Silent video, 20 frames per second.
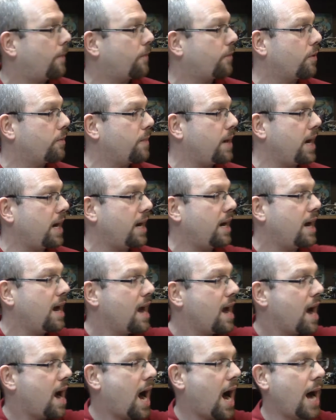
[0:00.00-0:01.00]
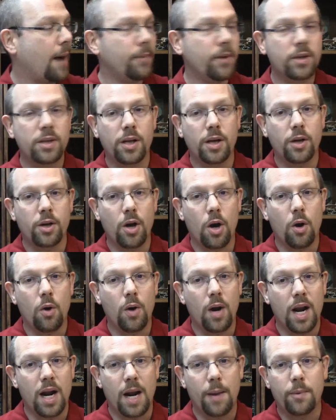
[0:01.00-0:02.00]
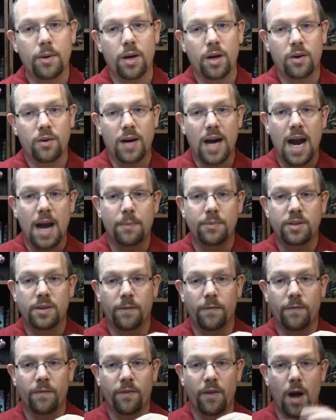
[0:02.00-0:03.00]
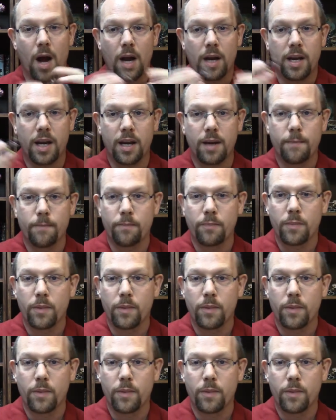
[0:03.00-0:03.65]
For me, I'm just going to go and I'm going to grab some flocking,